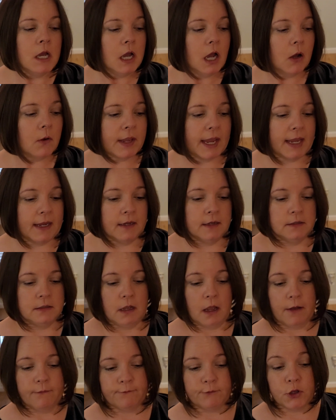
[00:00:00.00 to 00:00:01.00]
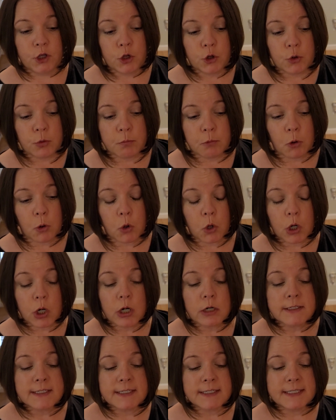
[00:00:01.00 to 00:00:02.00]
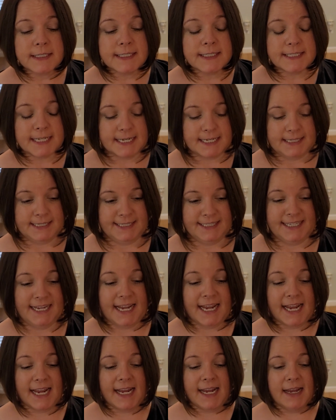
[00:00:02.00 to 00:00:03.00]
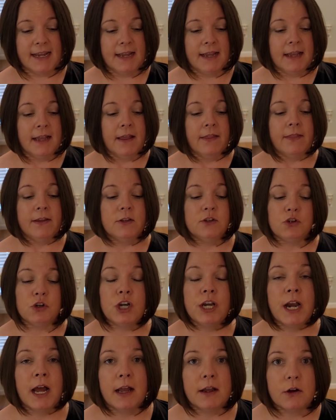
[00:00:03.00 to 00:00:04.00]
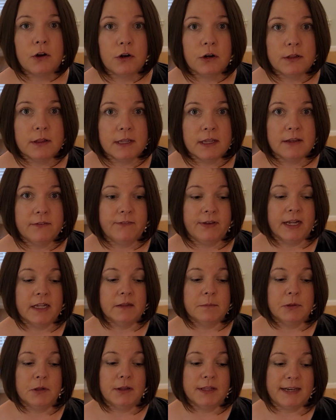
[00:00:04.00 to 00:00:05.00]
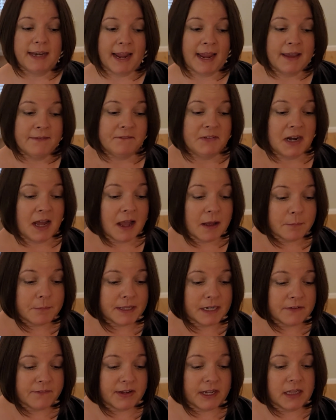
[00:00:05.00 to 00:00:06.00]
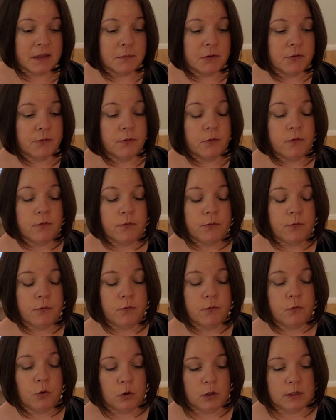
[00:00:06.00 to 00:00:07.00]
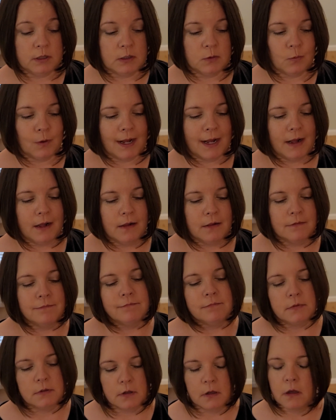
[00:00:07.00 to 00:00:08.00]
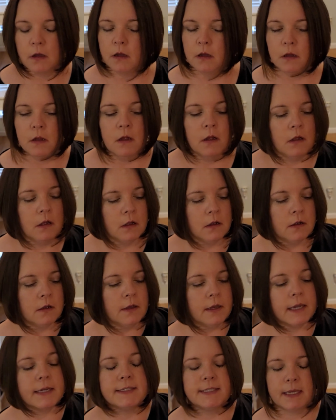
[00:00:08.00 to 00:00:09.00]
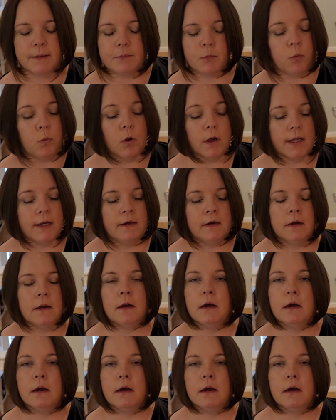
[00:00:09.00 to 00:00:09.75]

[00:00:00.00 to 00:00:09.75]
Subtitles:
Okay, a few more Scentsy. These are not currently available and have not been available for a little while, except one.